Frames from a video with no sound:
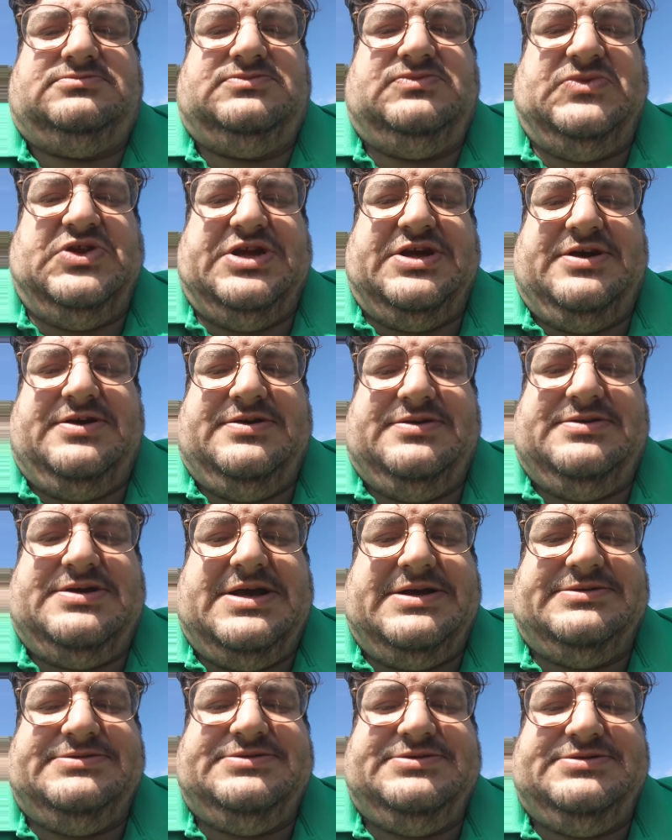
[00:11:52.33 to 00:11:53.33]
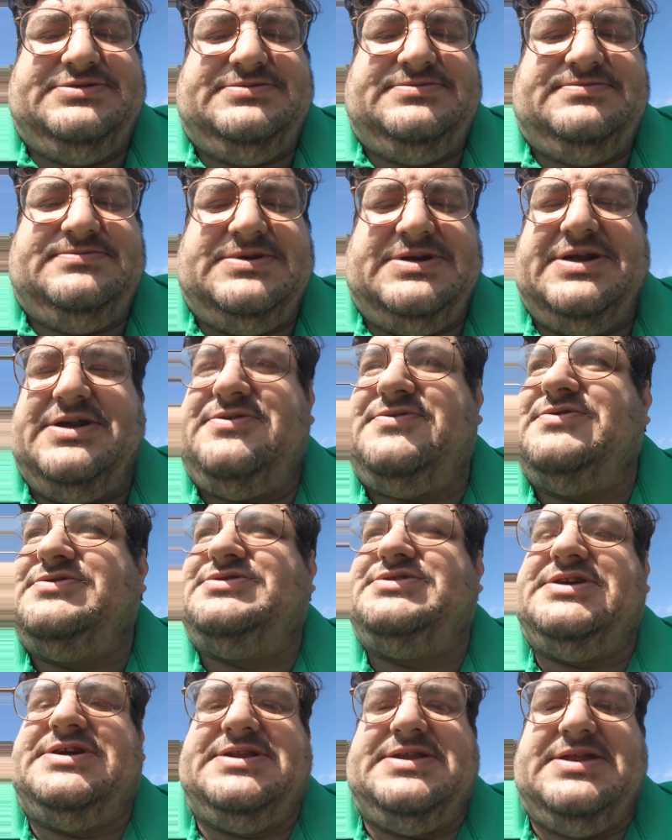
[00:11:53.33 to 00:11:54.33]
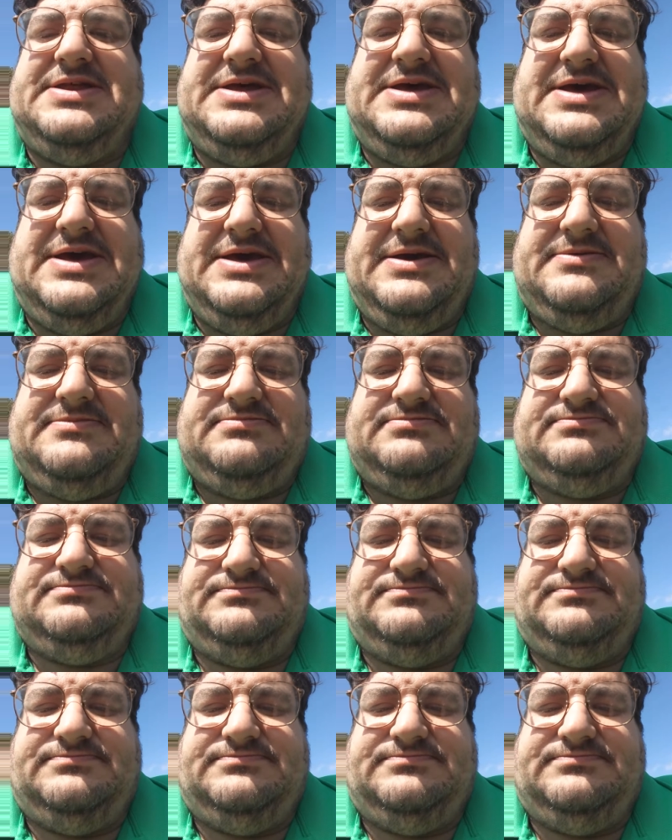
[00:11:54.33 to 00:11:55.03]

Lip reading: You know, that's an interesting thing.